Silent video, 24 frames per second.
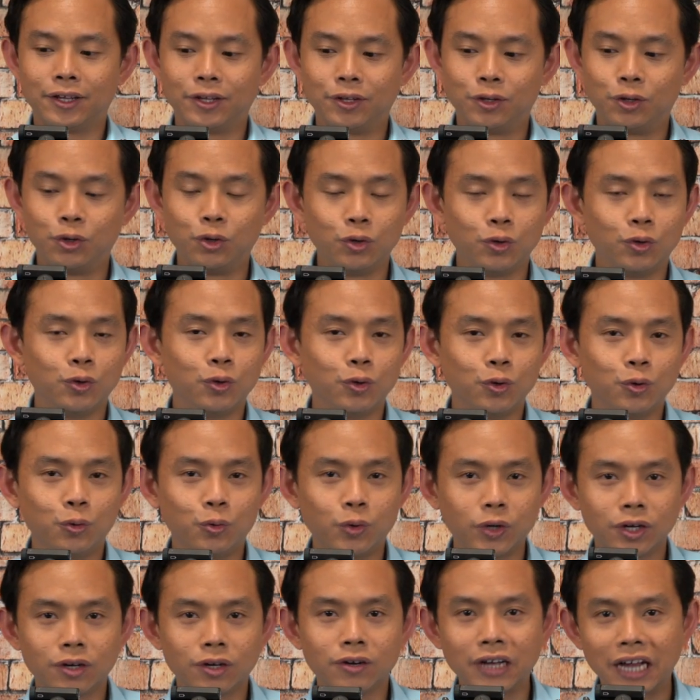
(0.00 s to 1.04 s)
You
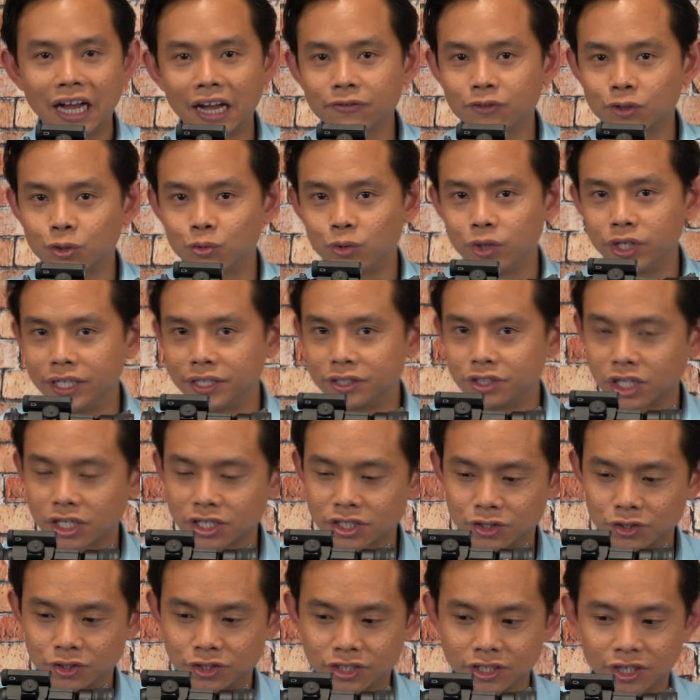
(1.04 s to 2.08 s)
will have to
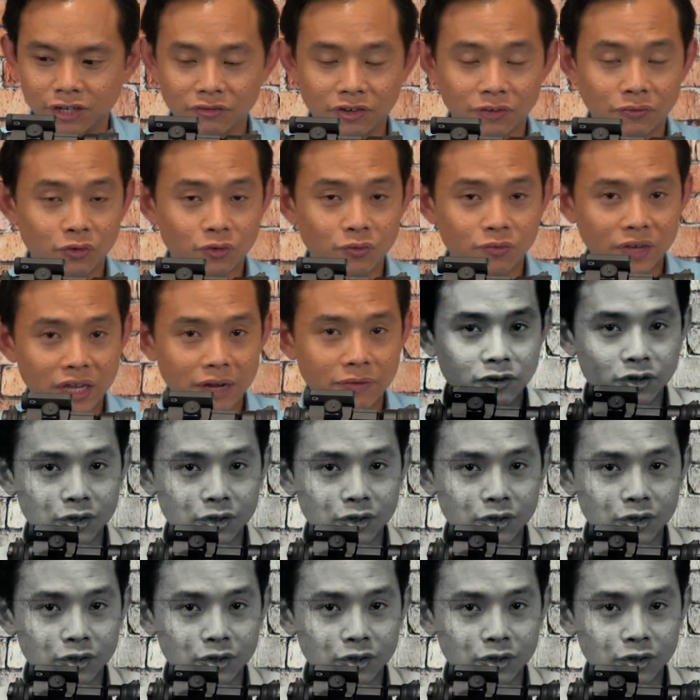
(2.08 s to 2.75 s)
readjust yourself if you've never